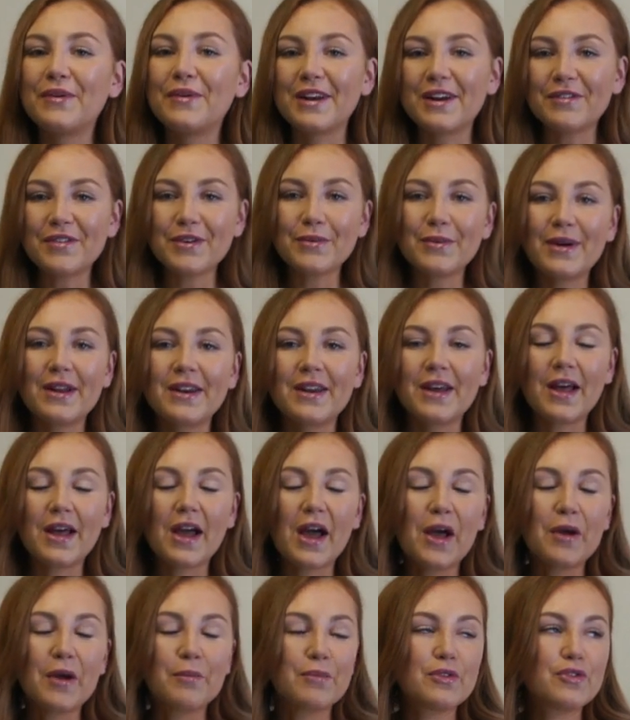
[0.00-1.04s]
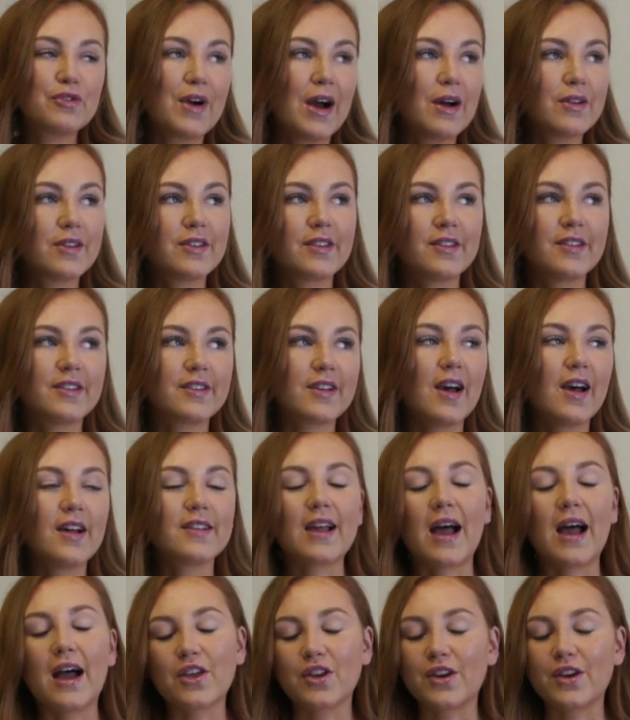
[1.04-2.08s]
we love it when um, trousers and
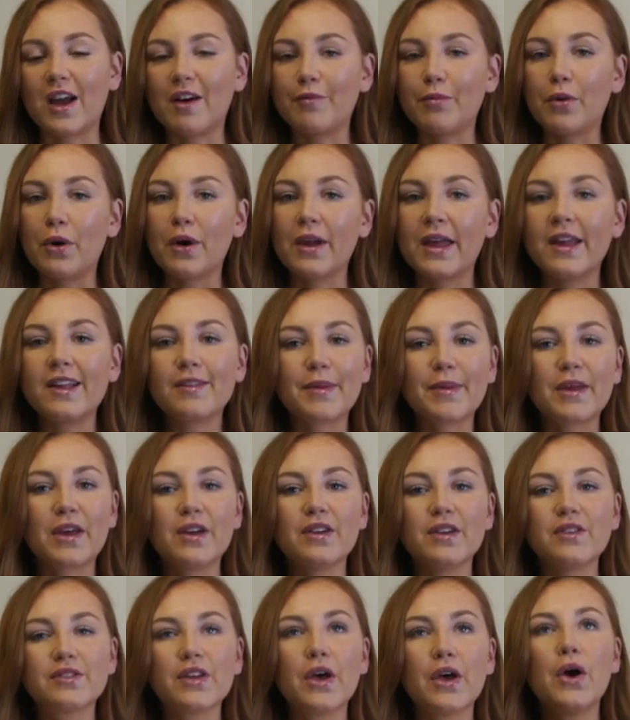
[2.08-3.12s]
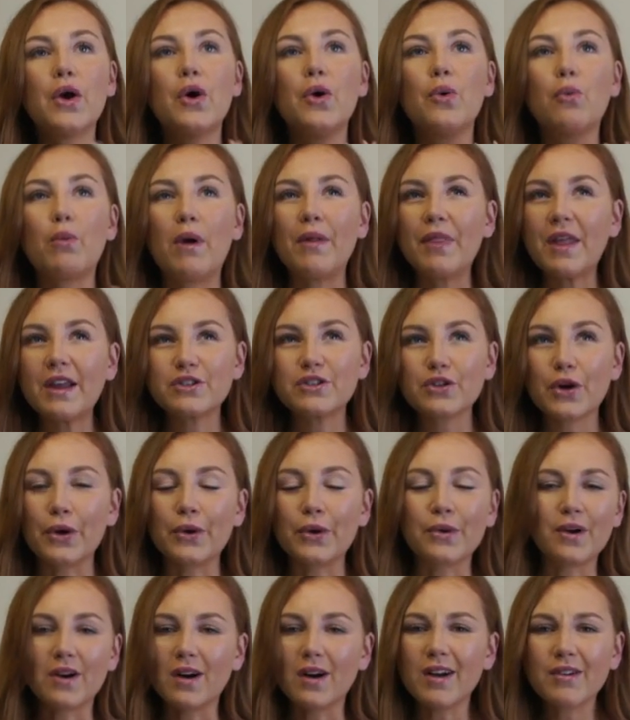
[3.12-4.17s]
skirts actually have pockets because when they
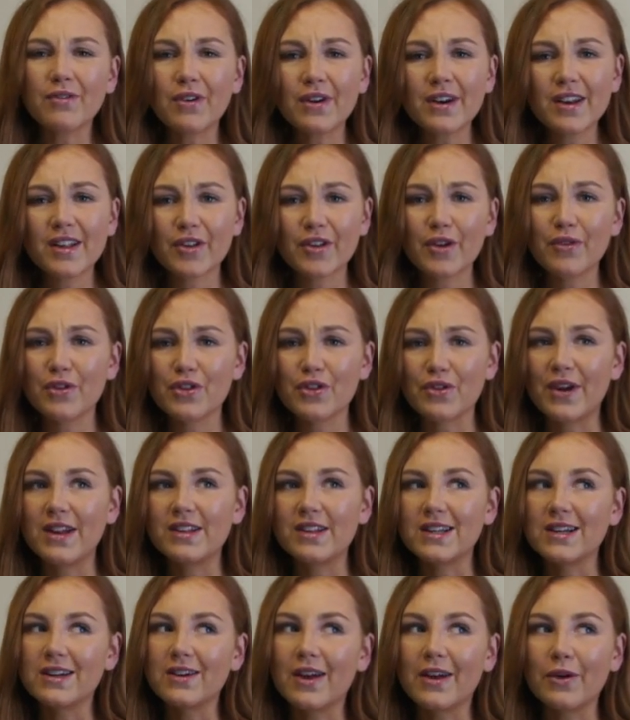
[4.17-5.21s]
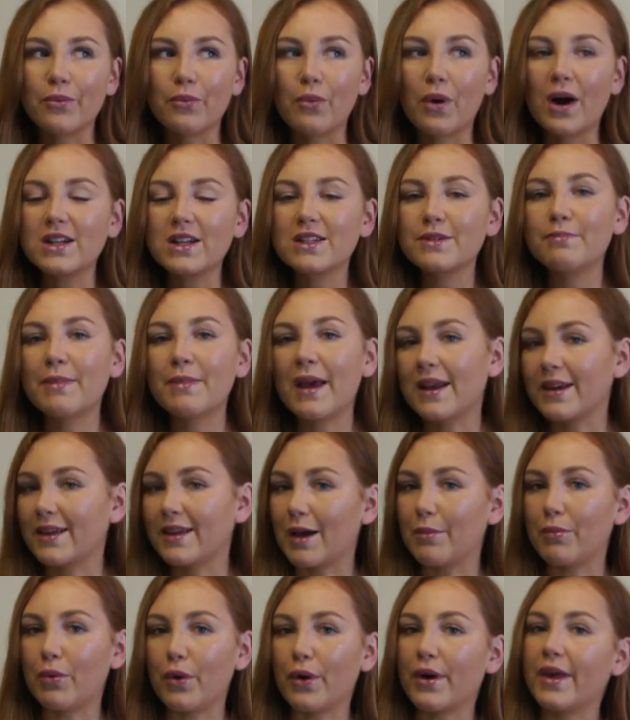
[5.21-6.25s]
don't, I find it so frustrating. Like, why do men
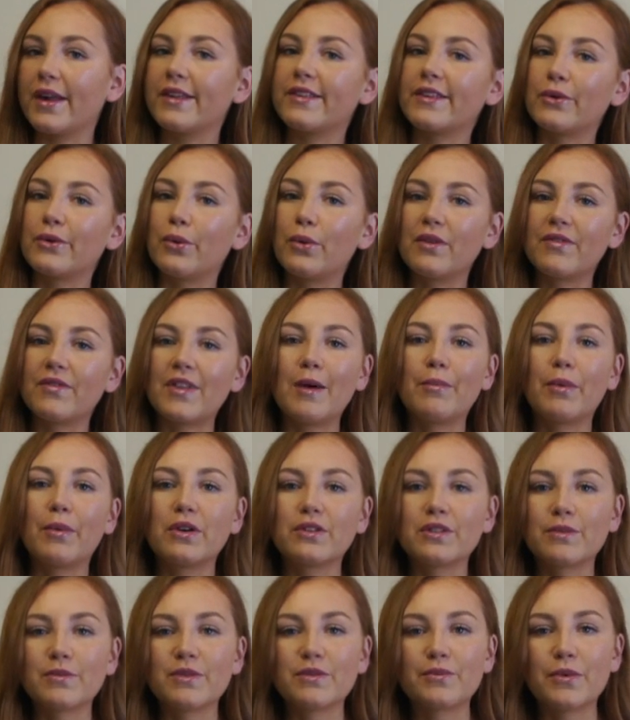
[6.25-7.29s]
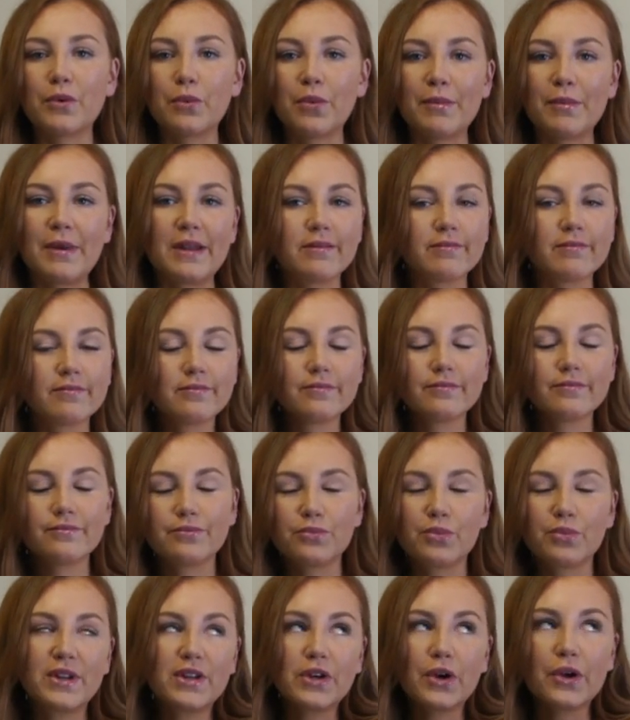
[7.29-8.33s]
get pockets in all of their bottoms, but women
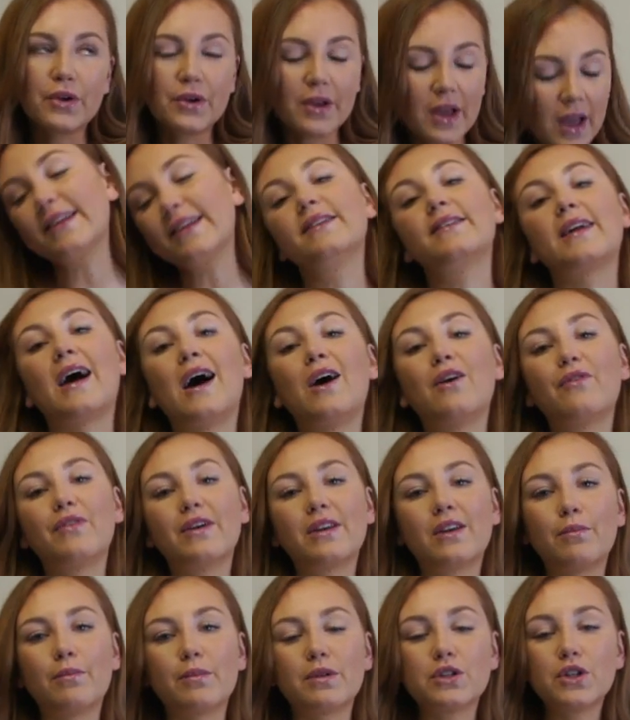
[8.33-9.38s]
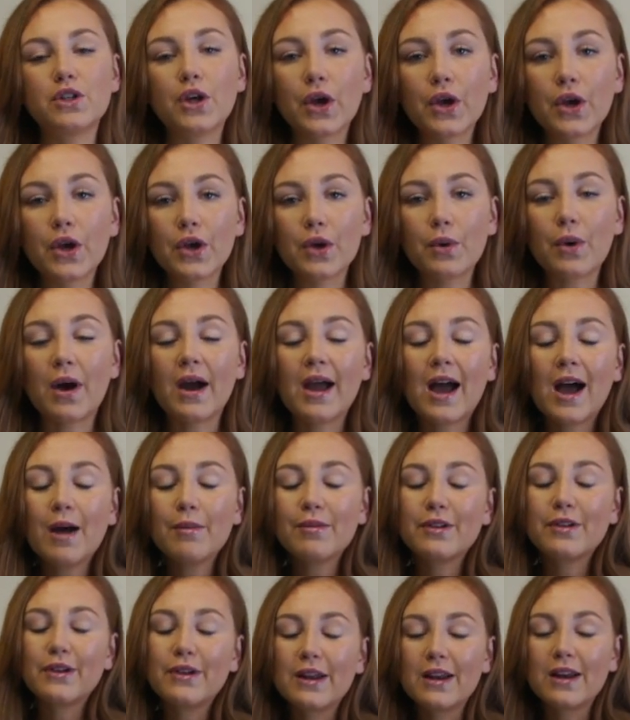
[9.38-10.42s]
we don't. Is outfit number two. I
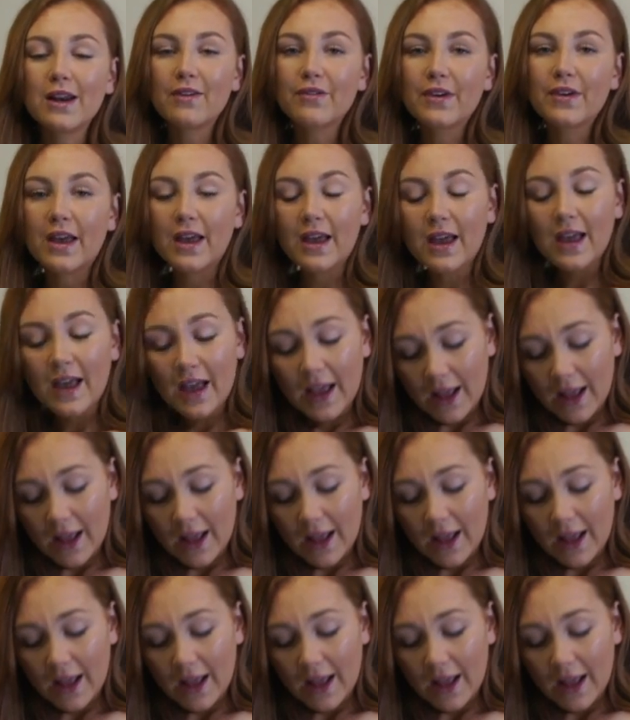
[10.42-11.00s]
absolutely love it.